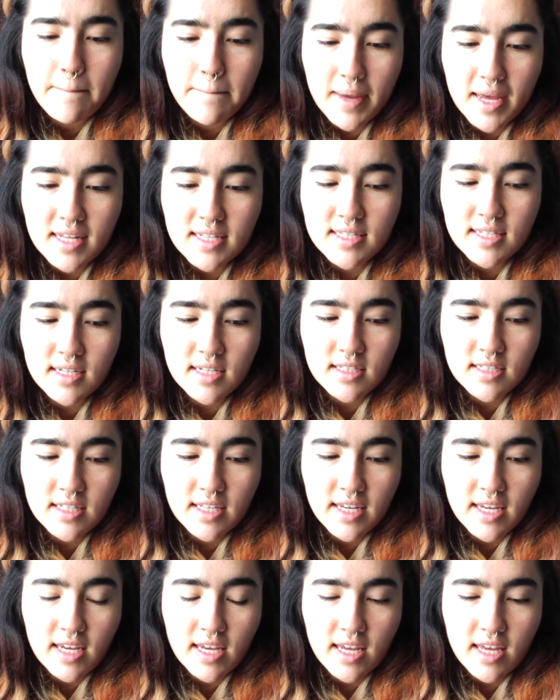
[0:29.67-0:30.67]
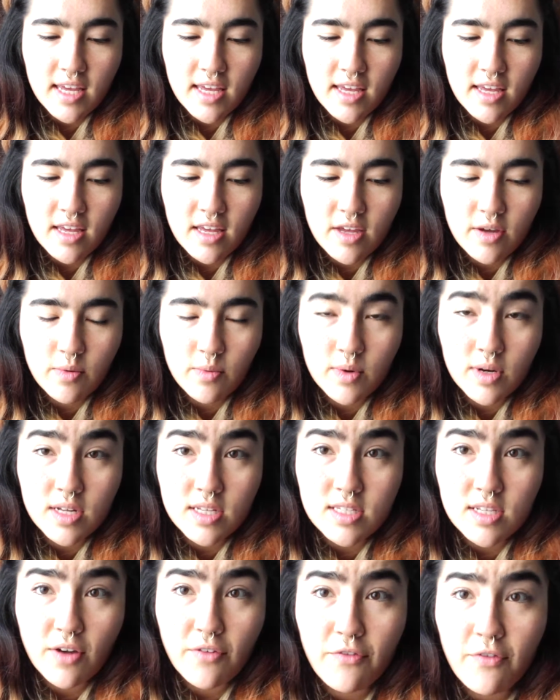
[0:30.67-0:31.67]
Basically, it
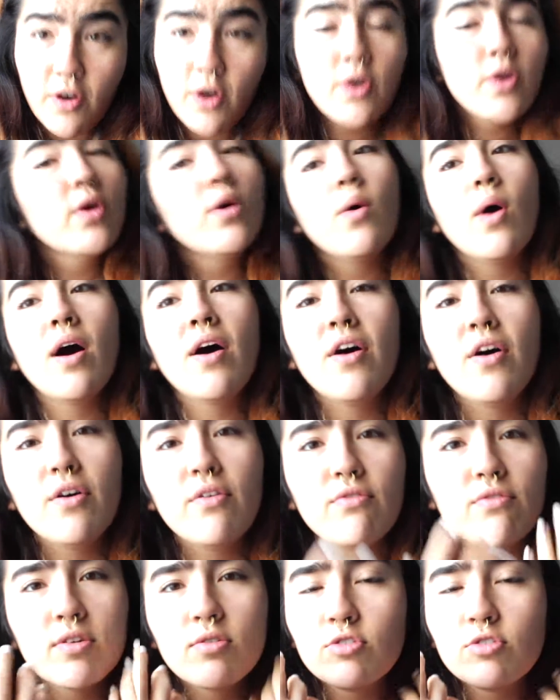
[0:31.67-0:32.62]
was a photo of,